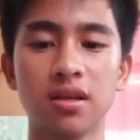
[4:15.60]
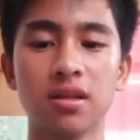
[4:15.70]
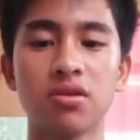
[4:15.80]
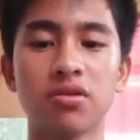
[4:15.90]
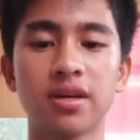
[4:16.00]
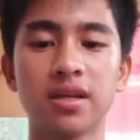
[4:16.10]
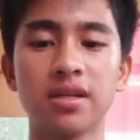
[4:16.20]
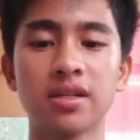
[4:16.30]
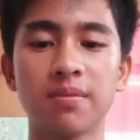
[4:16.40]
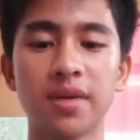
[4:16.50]
the
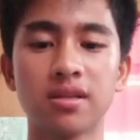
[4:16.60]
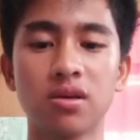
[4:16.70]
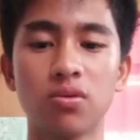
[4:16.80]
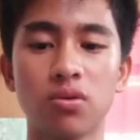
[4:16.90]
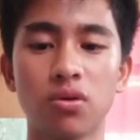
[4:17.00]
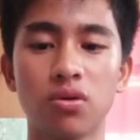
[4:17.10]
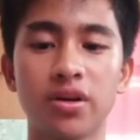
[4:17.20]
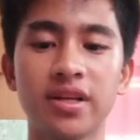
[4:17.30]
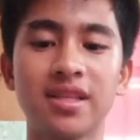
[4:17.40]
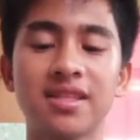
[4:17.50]
organism as a whole, or
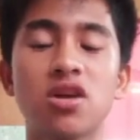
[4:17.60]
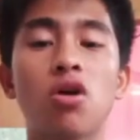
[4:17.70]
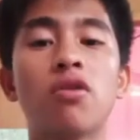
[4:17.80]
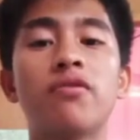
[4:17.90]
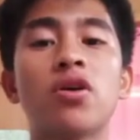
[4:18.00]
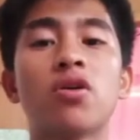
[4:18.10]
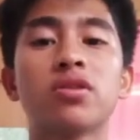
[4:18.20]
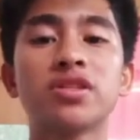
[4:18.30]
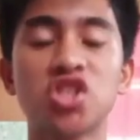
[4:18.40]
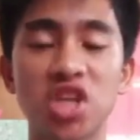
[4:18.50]
it is the
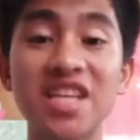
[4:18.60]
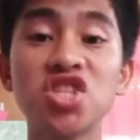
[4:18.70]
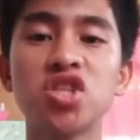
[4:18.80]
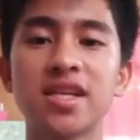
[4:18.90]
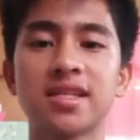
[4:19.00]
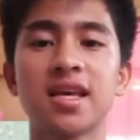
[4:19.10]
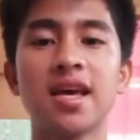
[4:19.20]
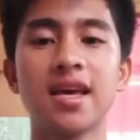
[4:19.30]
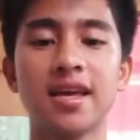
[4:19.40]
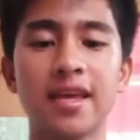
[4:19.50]
overall changes
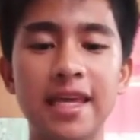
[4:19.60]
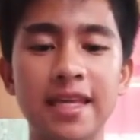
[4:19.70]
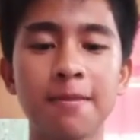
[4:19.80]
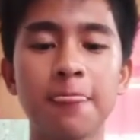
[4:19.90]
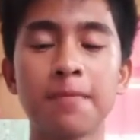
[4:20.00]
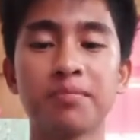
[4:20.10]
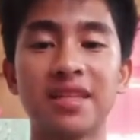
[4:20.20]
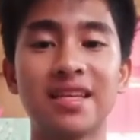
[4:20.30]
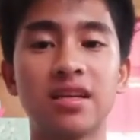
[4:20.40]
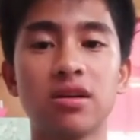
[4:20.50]
in
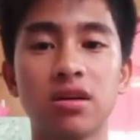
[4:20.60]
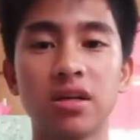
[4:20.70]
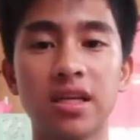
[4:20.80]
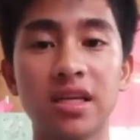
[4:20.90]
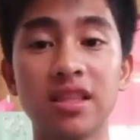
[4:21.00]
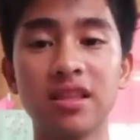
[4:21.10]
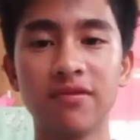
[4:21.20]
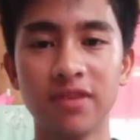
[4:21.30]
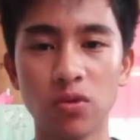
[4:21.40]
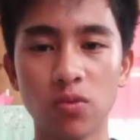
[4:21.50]

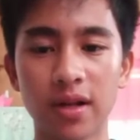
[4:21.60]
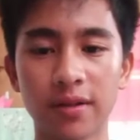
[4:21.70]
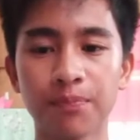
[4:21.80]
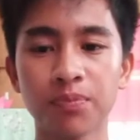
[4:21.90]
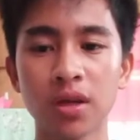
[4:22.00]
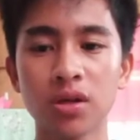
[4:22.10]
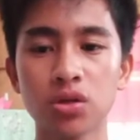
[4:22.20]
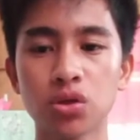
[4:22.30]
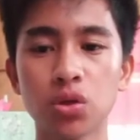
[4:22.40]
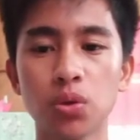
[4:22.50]
individual.
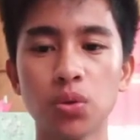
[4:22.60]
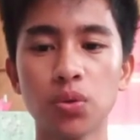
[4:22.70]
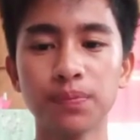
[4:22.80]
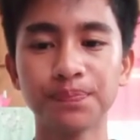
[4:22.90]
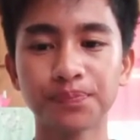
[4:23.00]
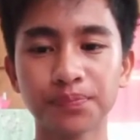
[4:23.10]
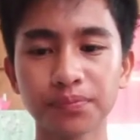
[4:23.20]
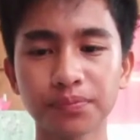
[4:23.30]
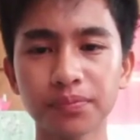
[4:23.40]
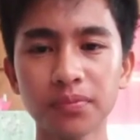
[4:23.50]
So
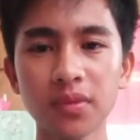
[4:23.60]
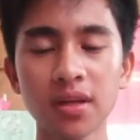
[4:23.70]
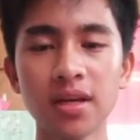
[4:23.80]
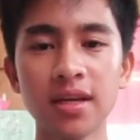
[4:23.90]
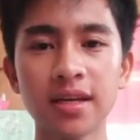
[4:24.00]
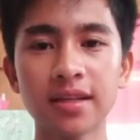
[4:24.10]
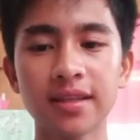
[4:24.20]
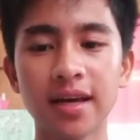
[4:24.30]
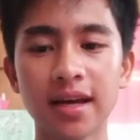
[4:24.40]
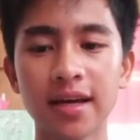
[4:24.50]

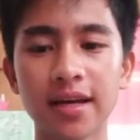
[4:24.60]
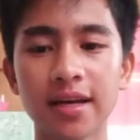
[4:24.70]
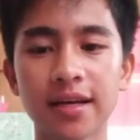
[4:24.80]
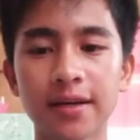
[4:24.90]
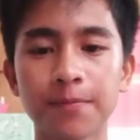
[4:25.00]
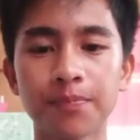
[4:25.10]
the